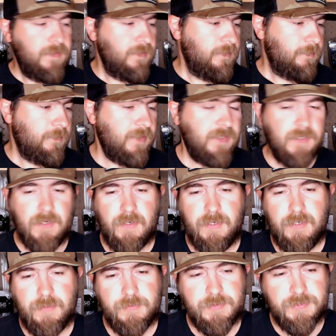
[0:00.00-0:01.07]
Me and
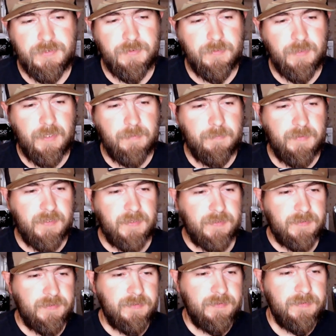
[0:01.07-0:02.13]
audio just do not
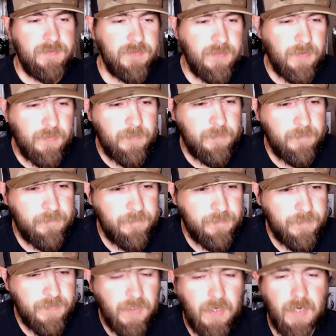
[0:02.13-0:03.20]
mix. So,
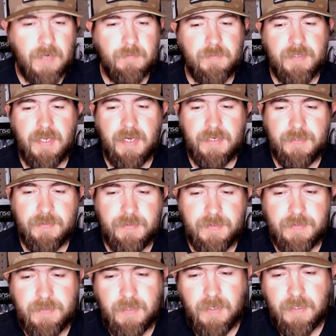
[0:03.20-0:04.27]
all right, we got it
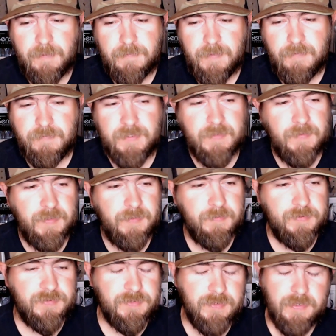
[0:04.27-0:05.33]
good. All right. Evidently, it
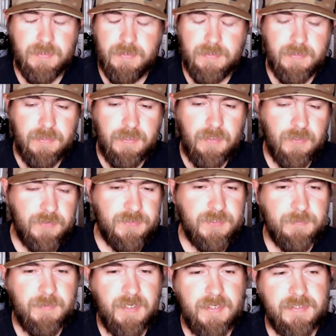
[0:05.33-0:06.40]
was on
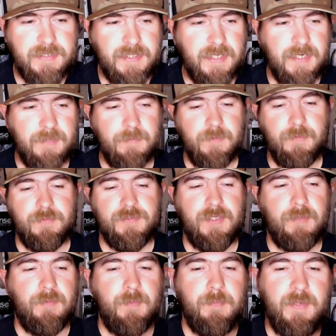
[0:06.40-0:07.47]
some kind of setting where it was like
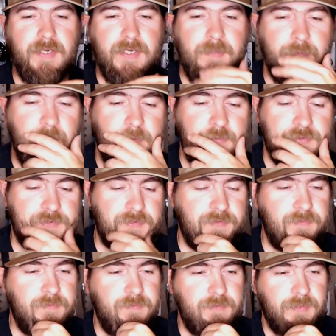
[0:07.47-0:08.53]
repeating what was
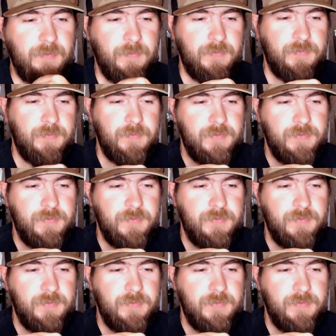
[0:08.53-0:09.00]
going through.